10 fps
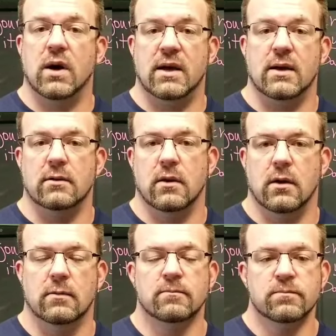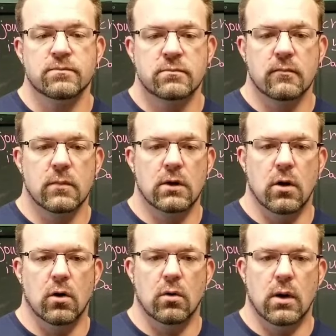weight and the,
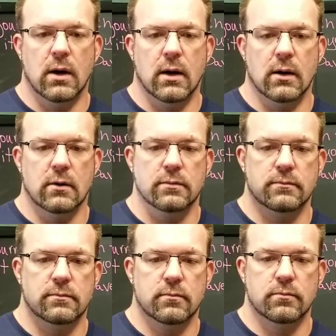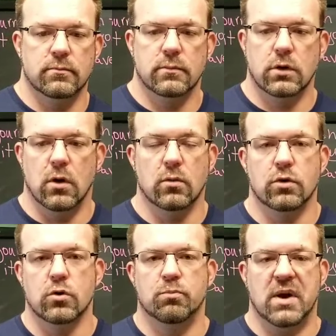your
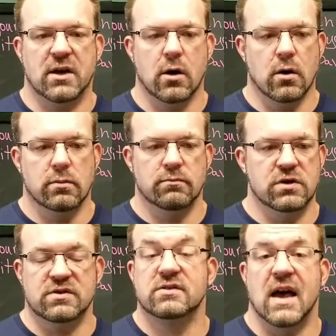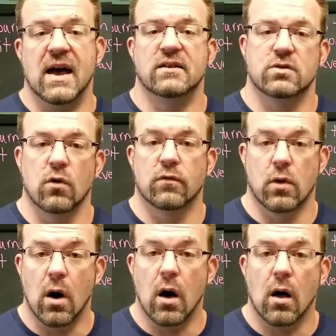bigger just size
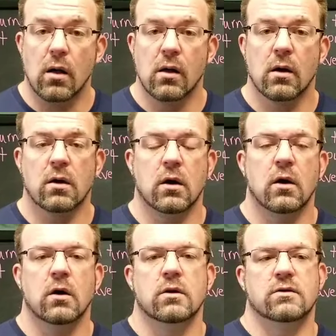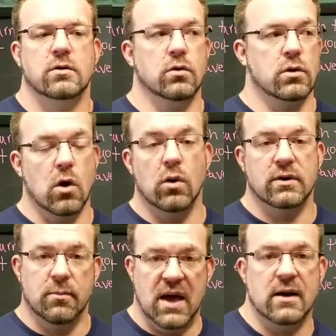overall to go
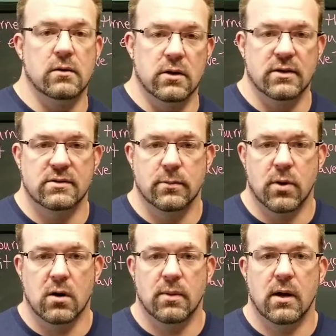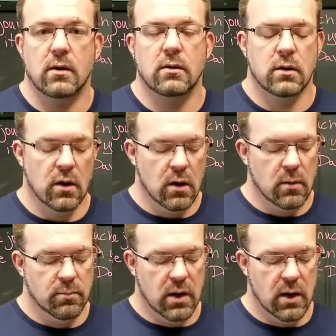into battle against the barbell,
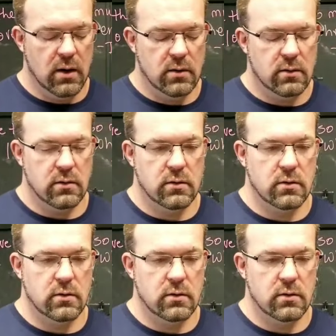but